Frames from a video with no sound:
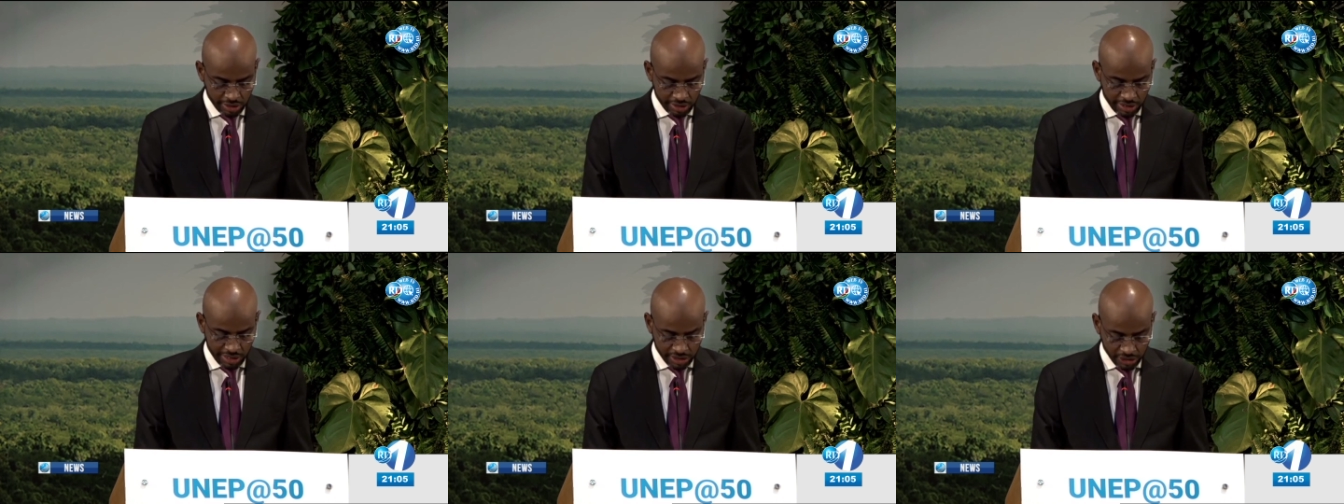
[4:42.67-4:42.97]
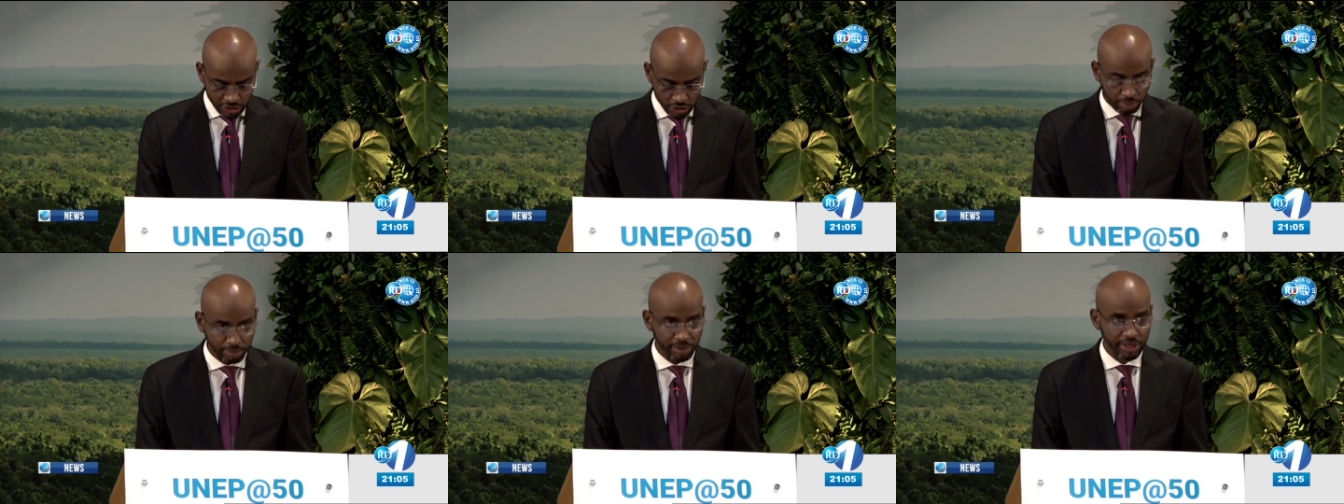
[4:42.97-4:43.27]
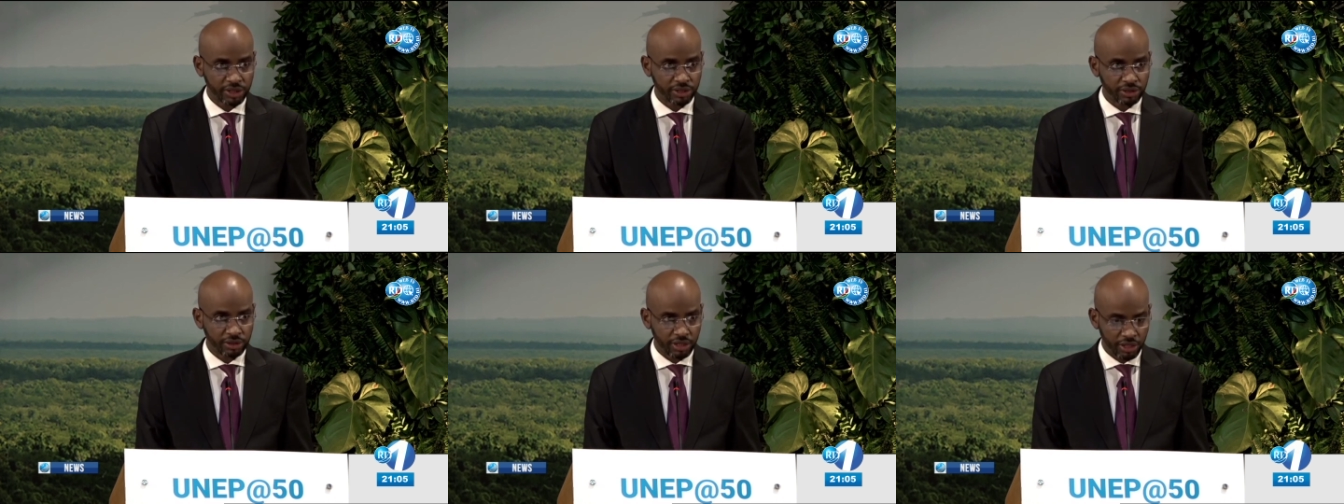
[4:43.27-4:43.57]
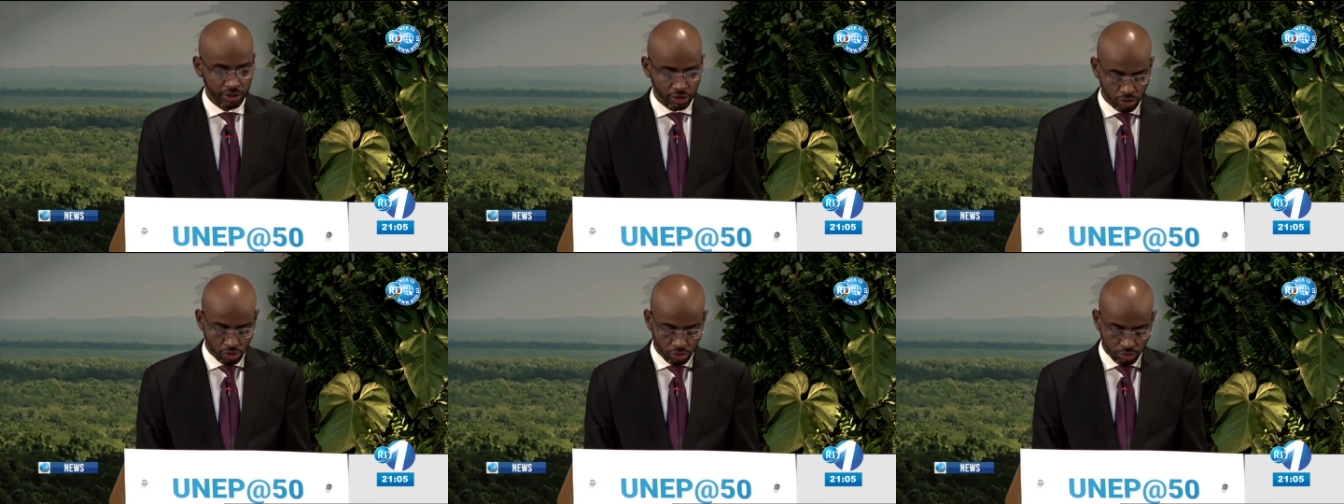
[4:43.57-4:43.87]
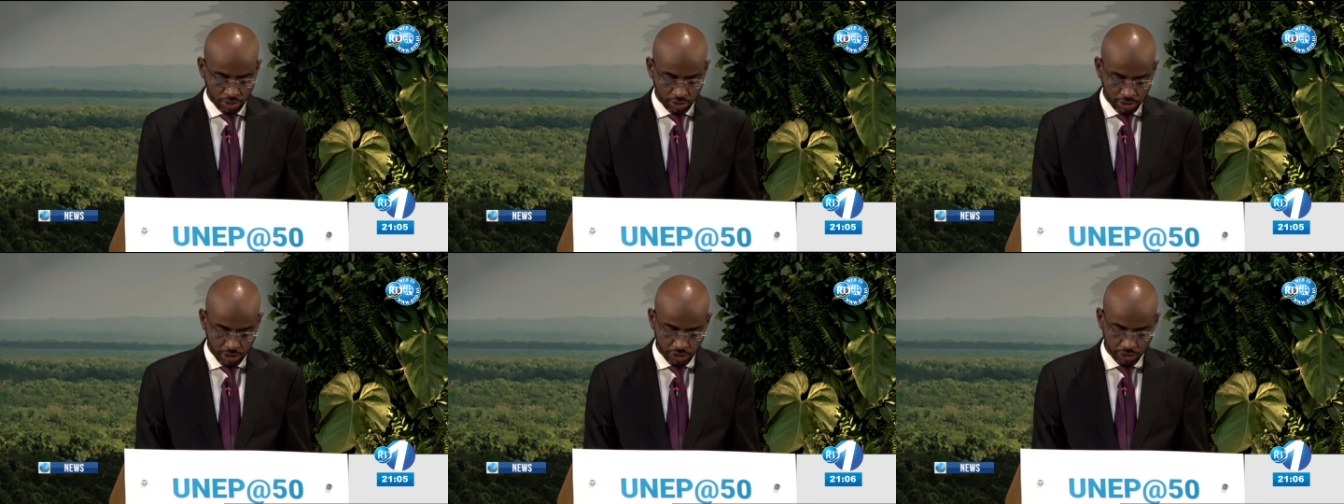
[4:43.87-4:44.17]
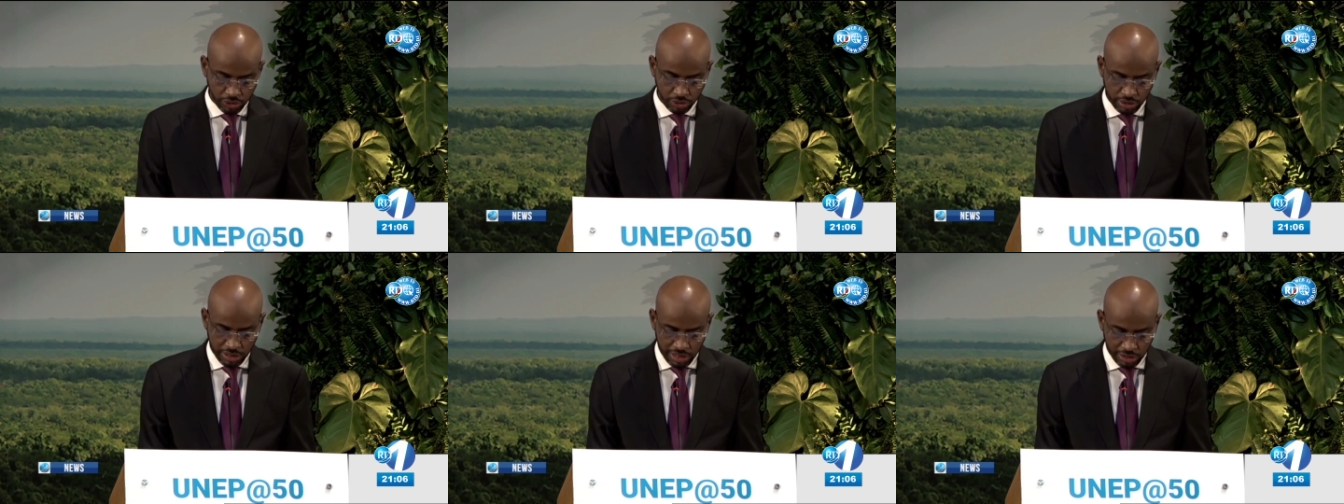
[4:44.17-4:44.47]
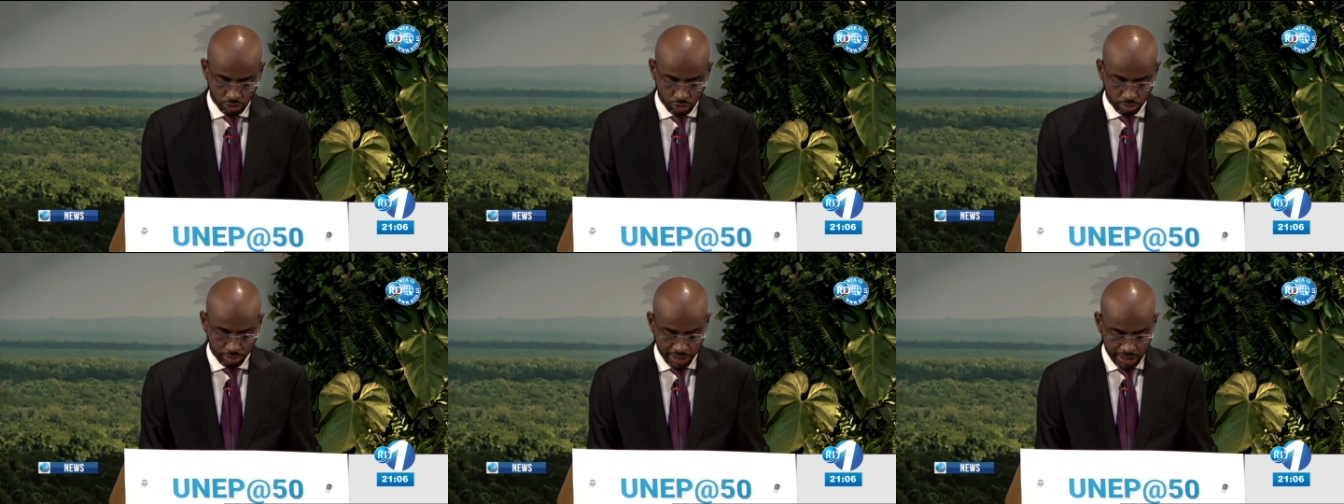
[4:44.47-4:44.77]
15 years ago,
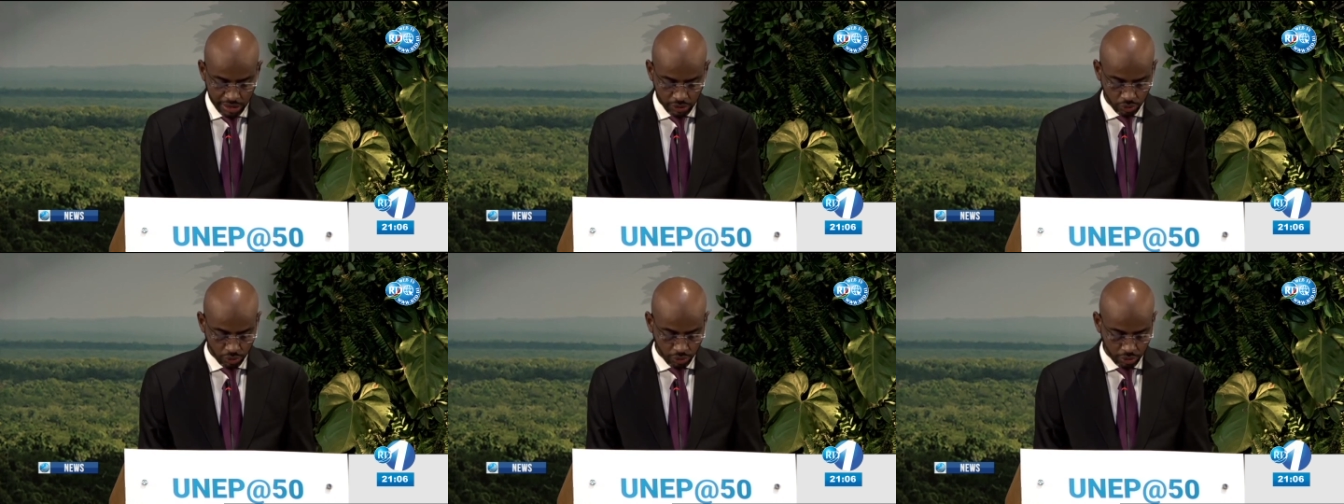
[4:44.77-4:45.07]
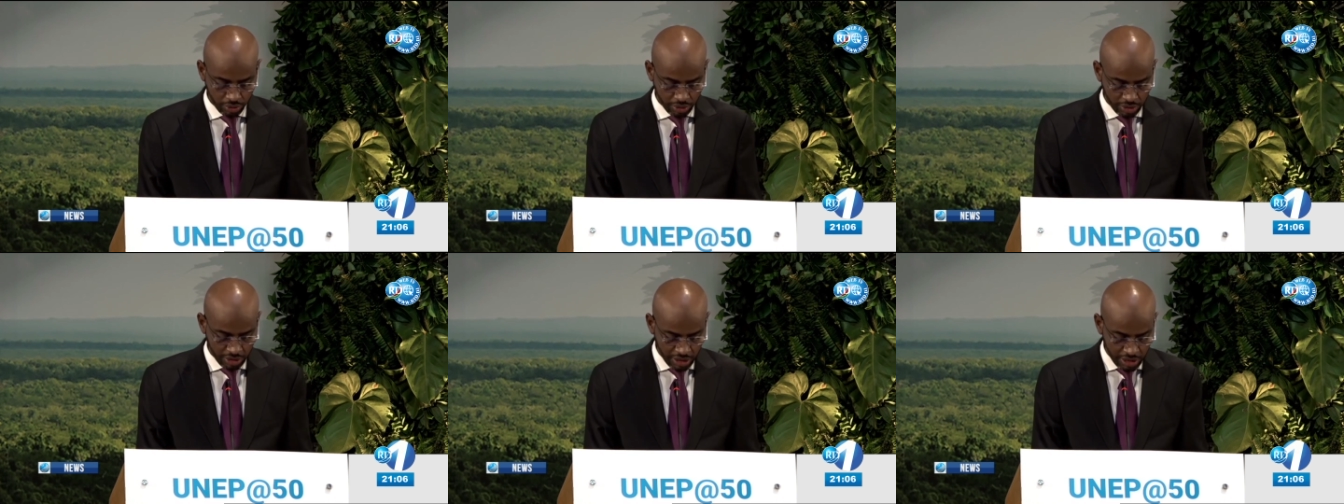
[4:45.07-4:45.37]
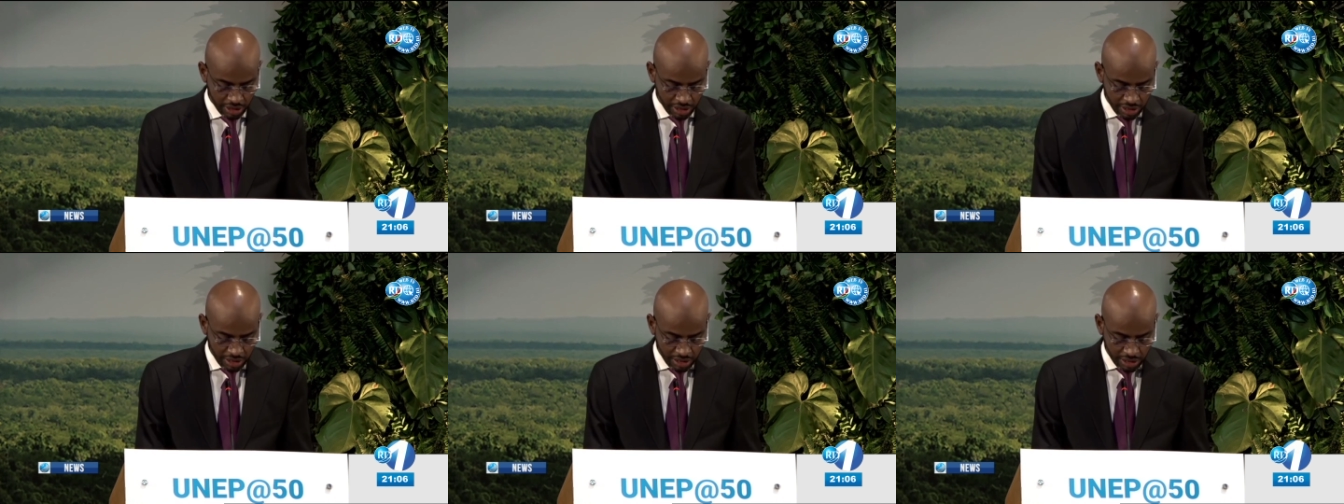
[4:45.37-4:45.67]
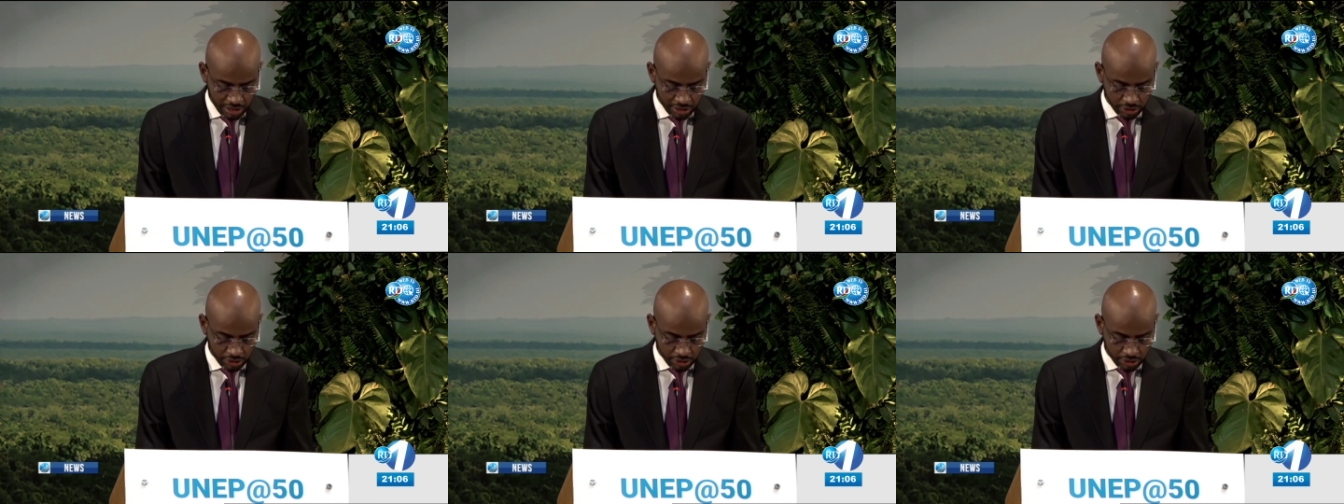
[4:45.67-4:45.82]
he concluded.